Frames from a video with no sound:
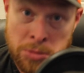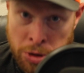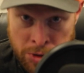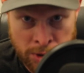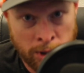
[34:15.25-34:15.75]

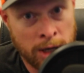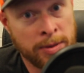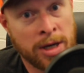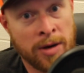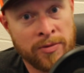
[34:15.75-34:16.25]
you still got to
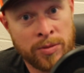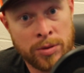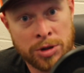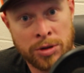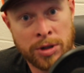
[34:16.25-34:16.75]
be
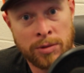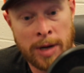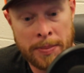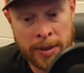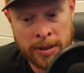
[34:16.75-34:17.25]
comfortable shooting your
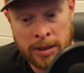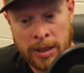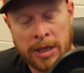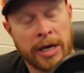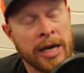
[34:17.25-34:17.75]
weapon.
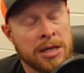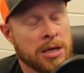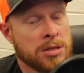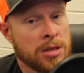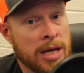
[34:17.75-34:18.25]
It
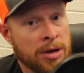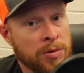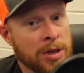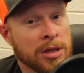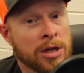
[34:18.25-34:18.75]
does allow
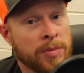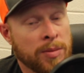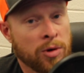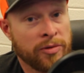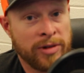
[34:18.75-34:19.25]
you a little bit
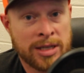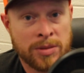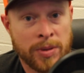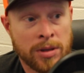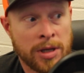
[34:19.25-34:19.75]
more
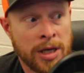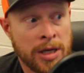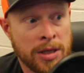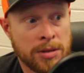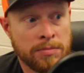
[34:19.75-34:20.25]

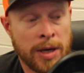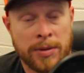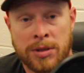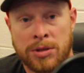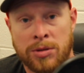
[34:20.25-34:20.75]
flexibility,
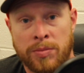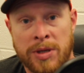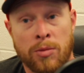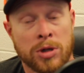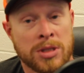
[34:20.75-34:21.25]
maybe to
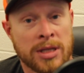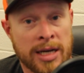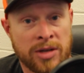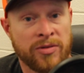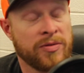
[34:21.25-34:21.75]
be more
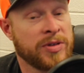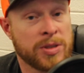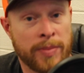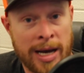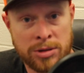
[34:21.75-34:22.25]
selective if it's
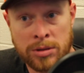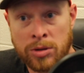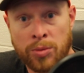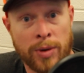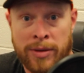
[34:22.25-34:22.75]
a bachelor
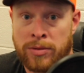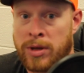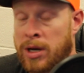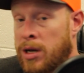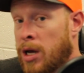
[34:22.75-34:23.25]
group rather
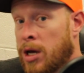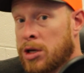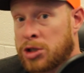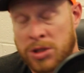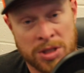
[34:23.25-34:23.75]
than
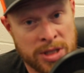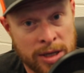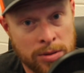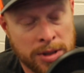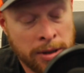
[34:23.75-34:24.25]
just a
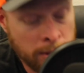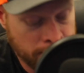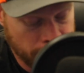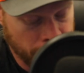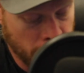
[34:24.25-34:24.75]
single deer.
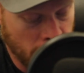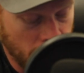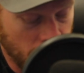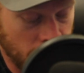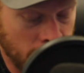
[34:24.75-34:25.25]

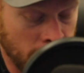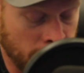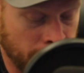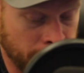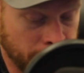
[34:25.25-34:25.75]

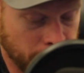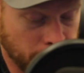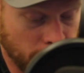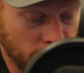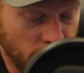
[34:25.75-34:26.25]

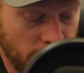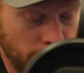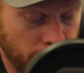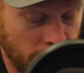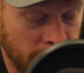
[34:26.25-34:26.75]

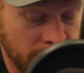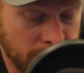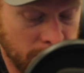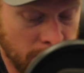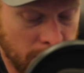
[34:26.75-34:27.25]

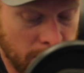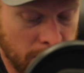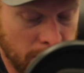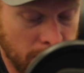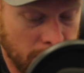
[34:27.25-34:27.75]
But
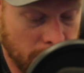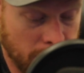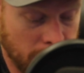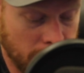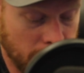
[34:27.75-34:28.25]

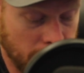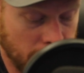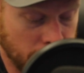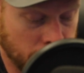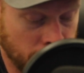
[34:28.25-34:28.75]

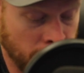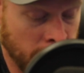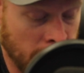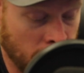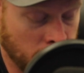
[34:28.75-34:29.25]

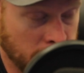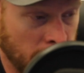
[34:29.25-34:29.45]
shooting out